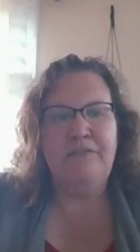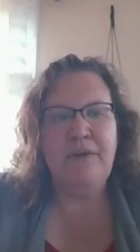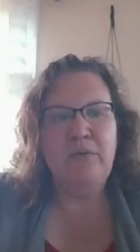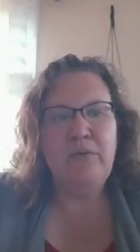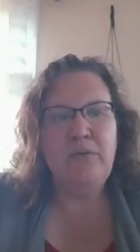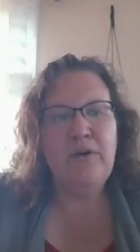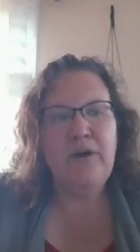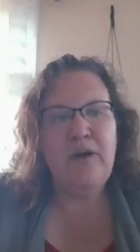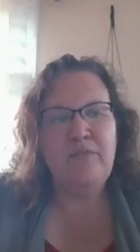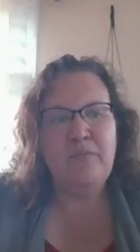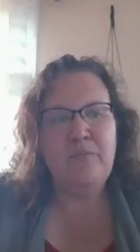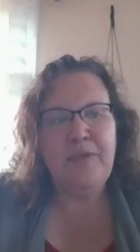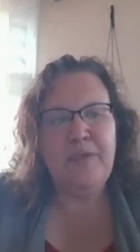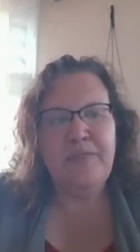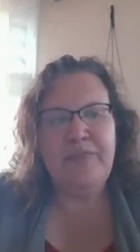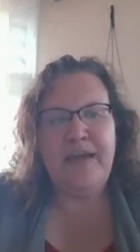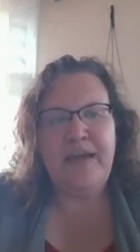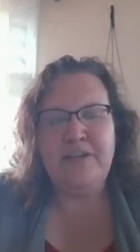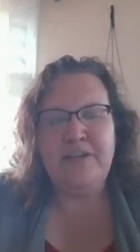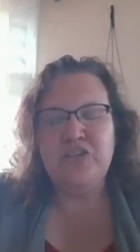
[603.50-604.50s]
The federal
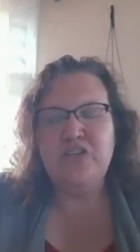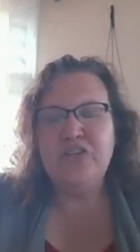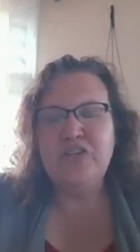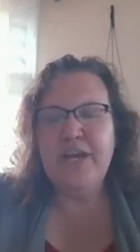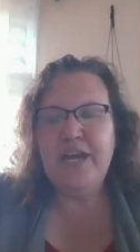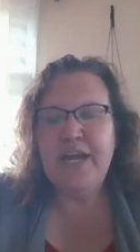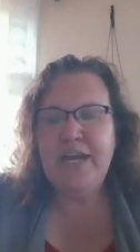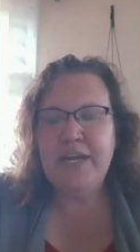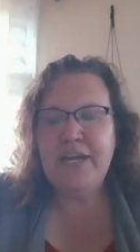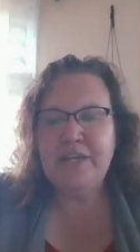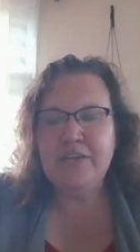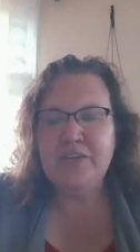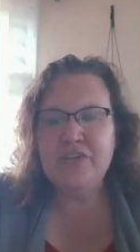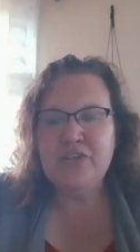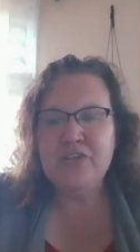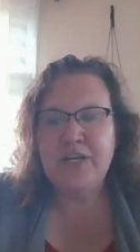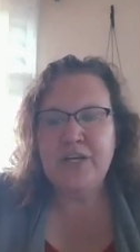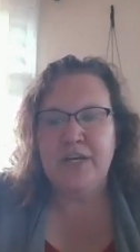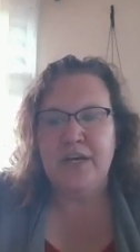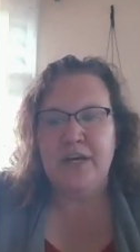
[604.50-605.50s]
government then
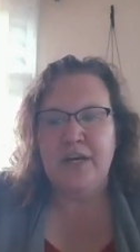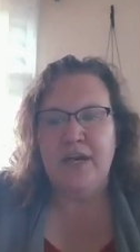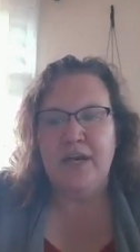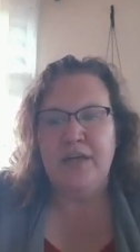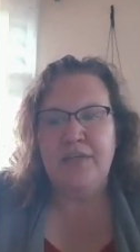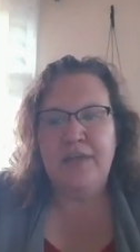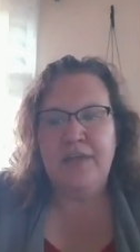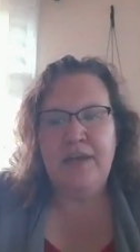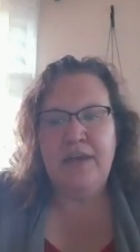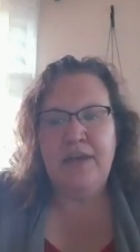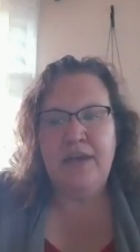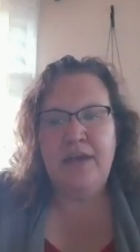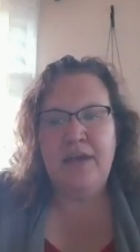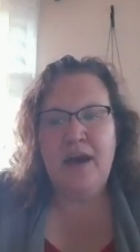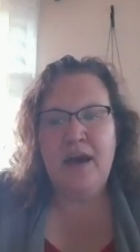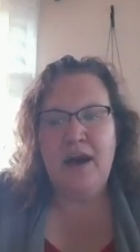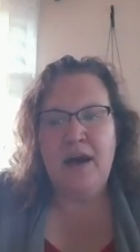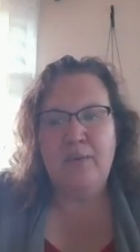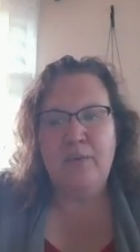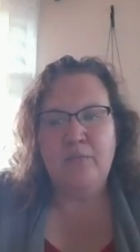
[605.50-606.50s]
changed
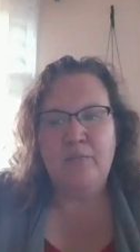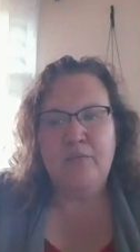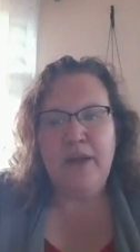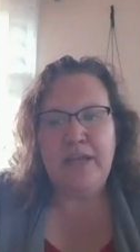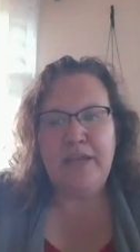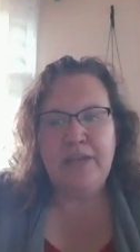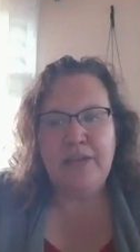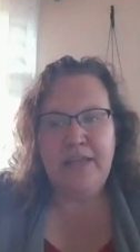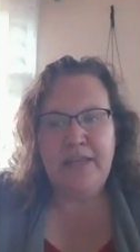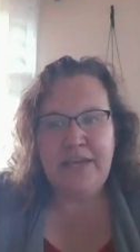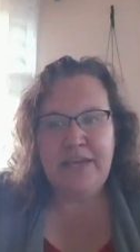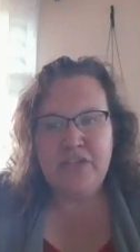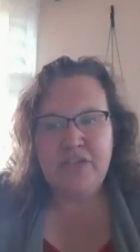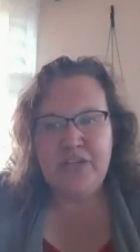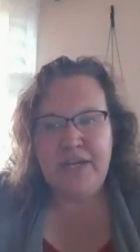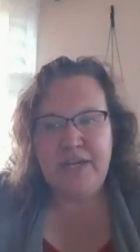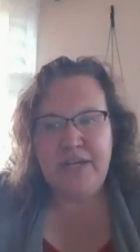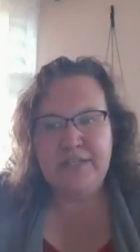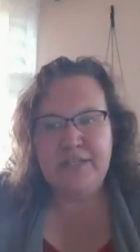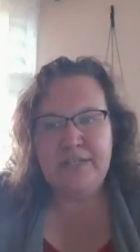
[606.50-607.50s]
the um,
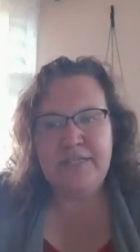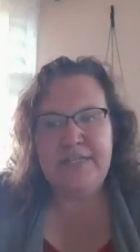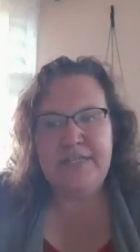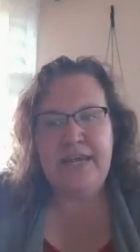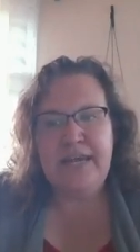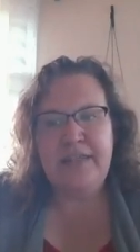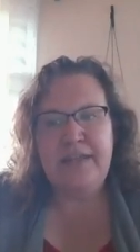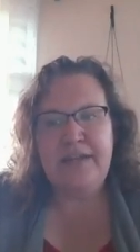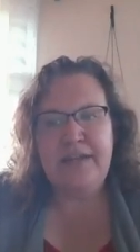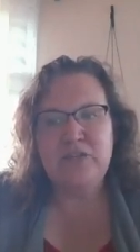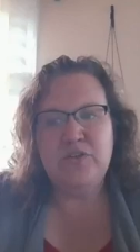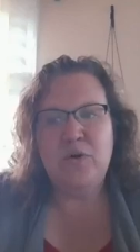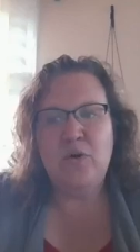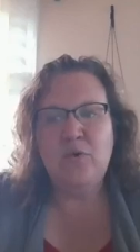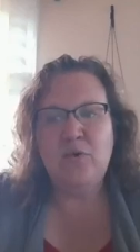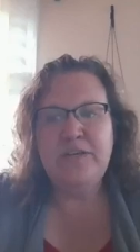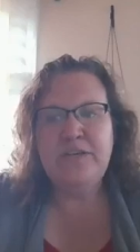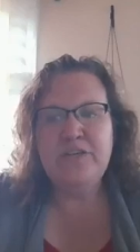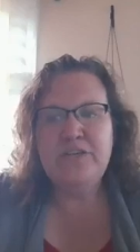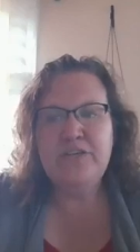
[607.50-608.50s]
regulation to say that it's
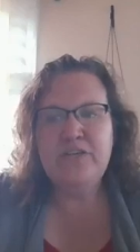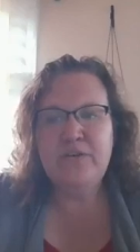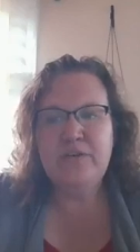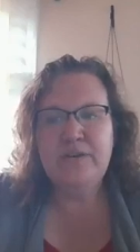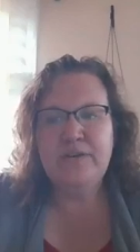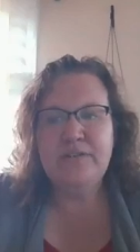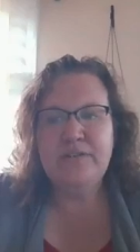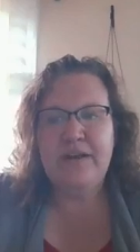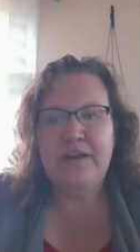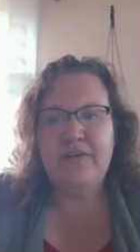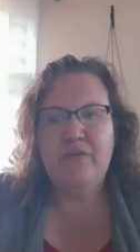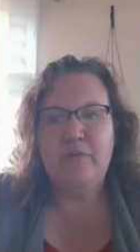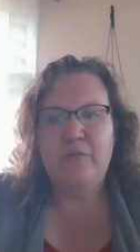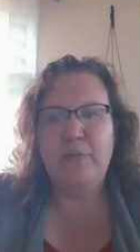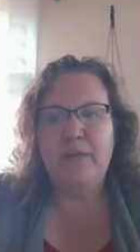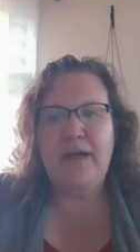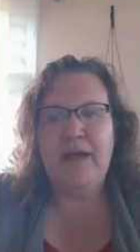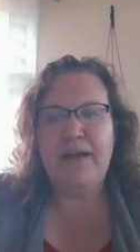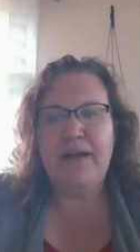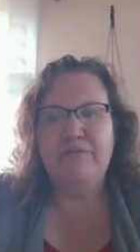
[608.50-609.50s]
only students that have
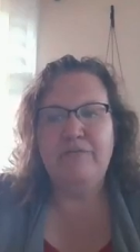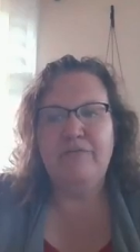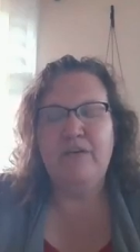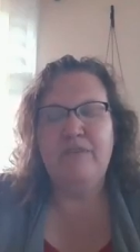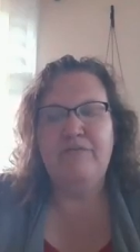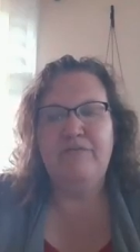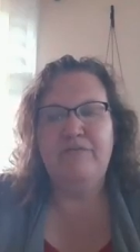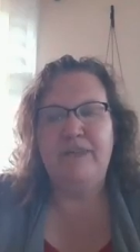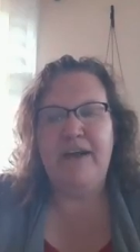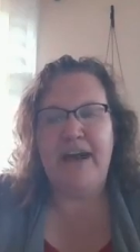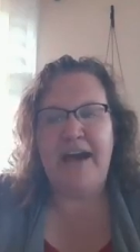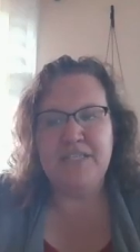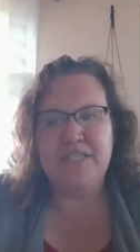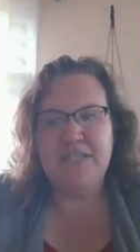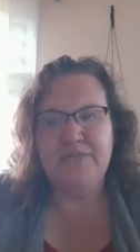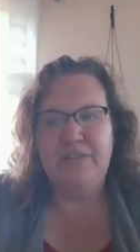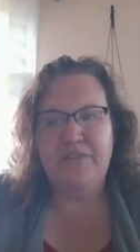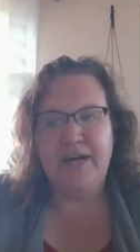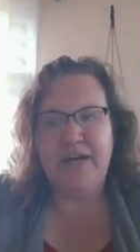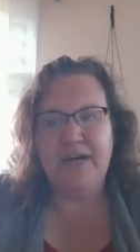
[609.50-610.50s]
applied for a
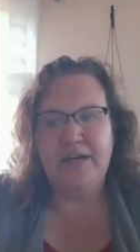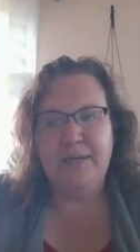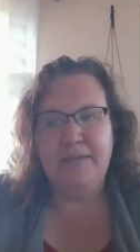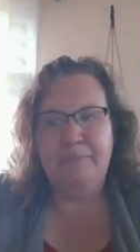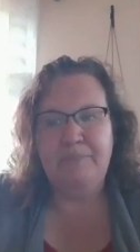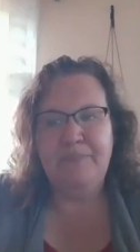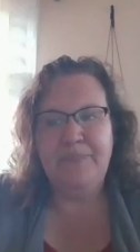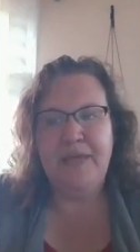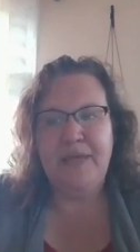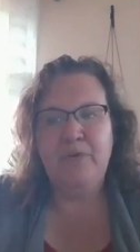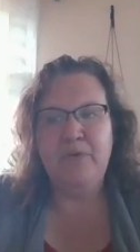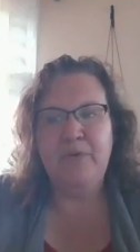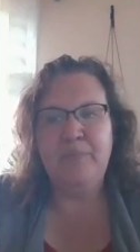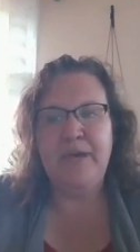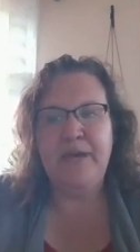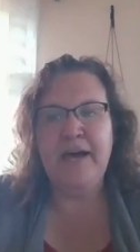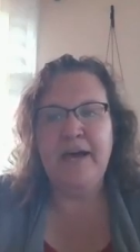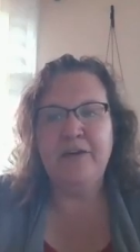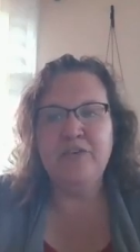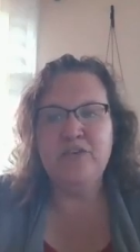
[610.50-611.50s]
FAFSA that would
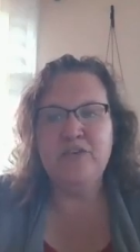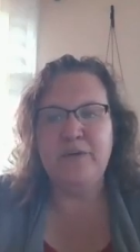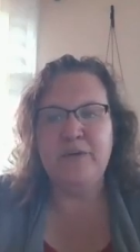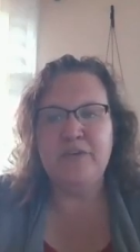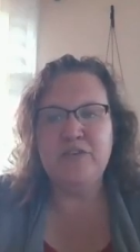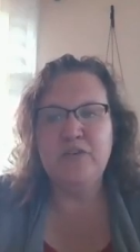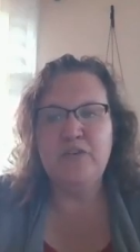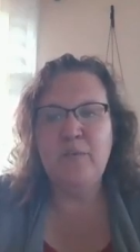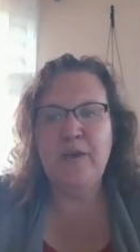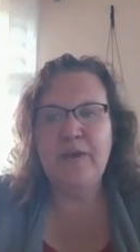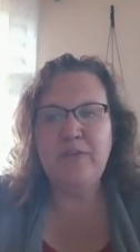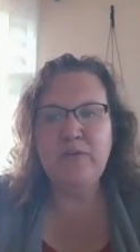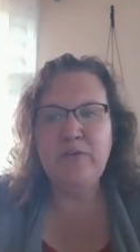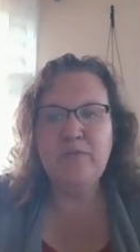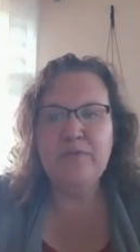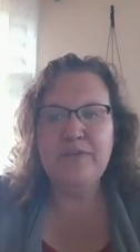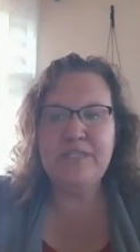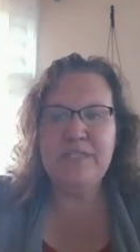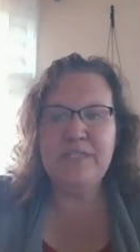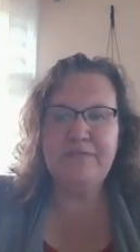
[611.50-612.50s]
be eligible. So whether
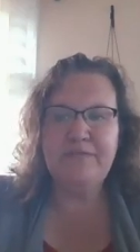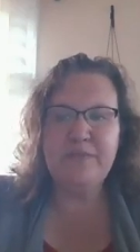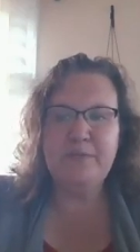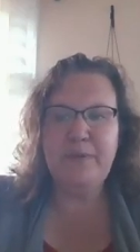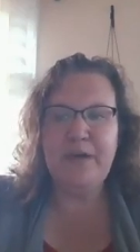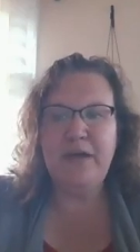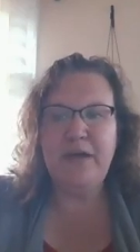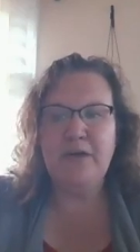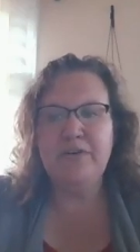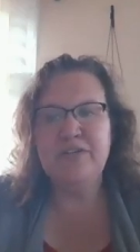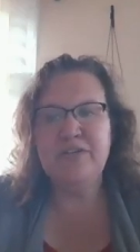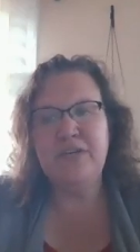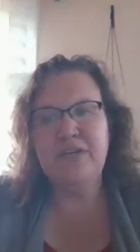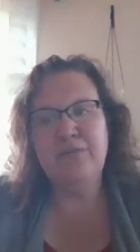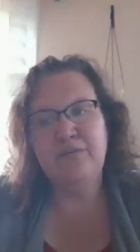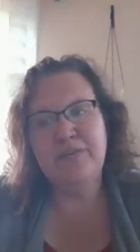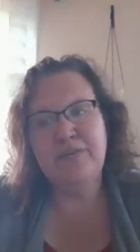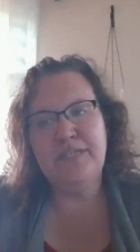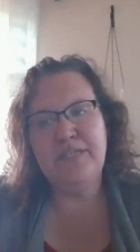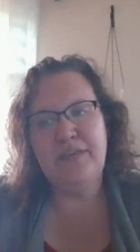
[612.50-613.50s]
you received a Pell or
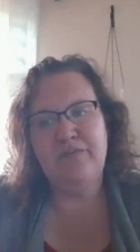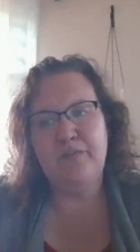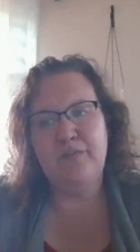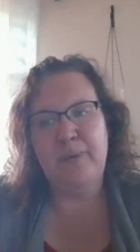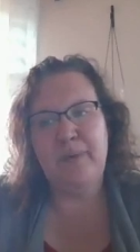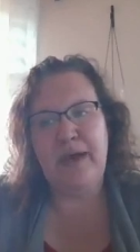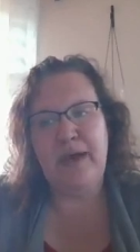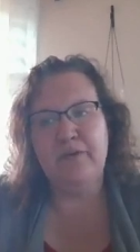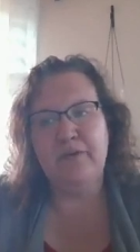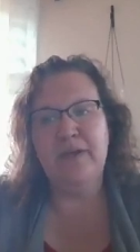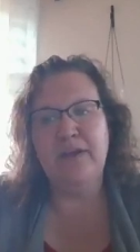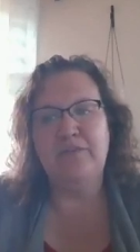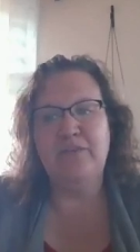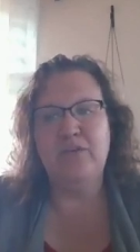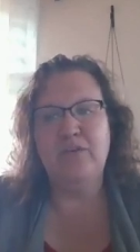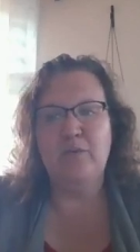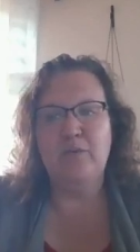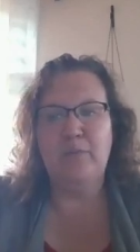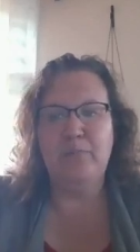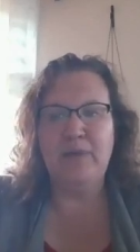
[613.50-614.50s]
didn't receive a Pell,
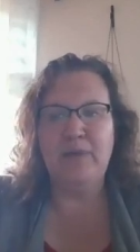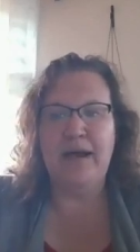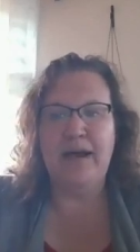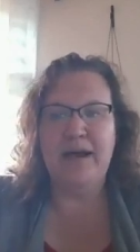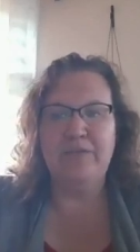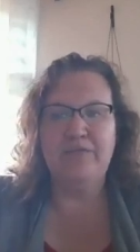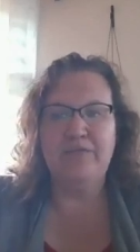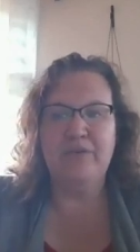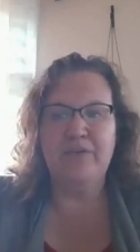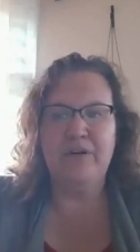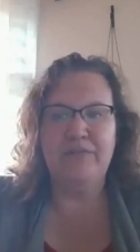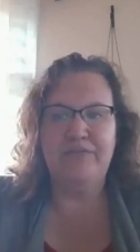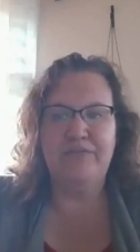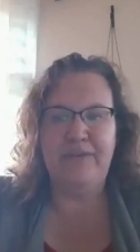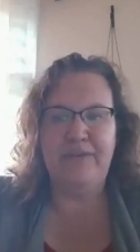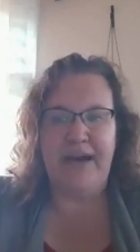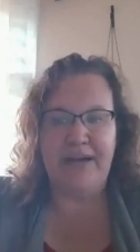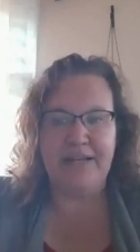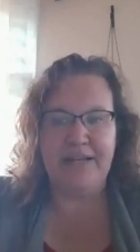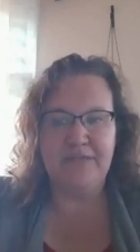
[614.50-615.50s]
if you applied for a
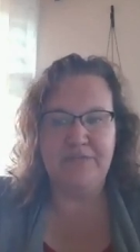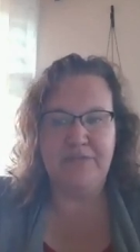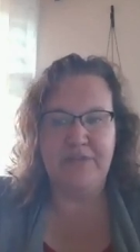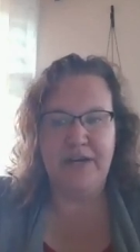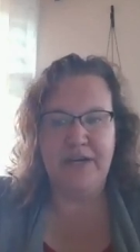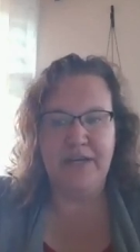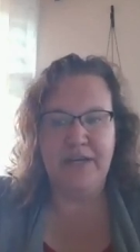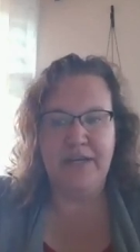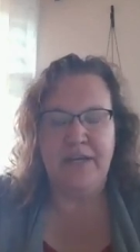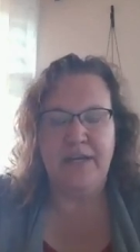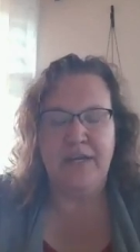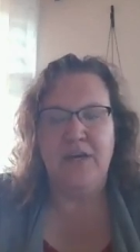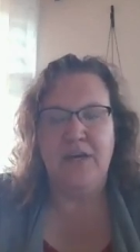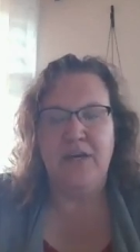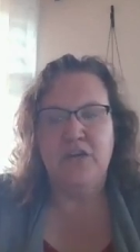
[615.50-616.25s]
FAFSA,